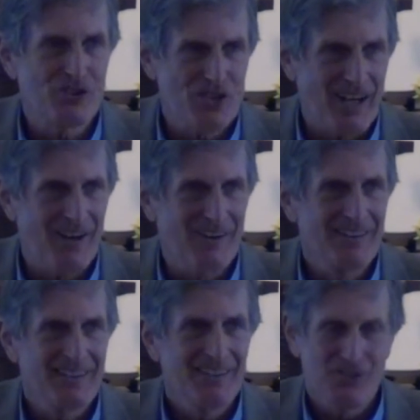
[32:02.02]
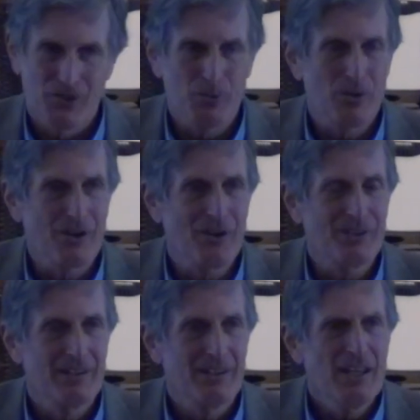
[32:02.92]
and share your world.
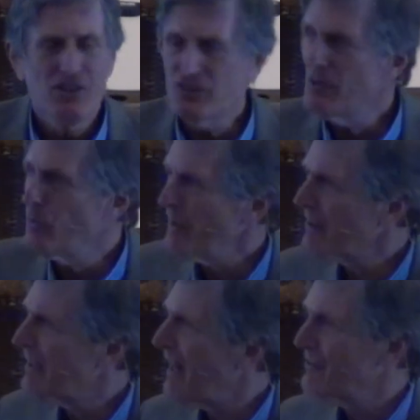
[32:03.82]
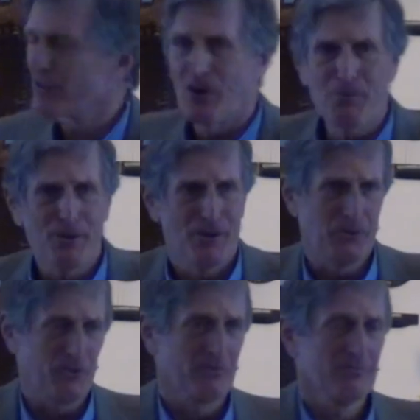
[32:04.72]
You see, we're God's
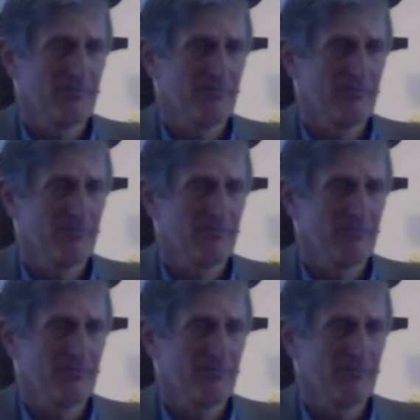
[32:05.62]
GoPros.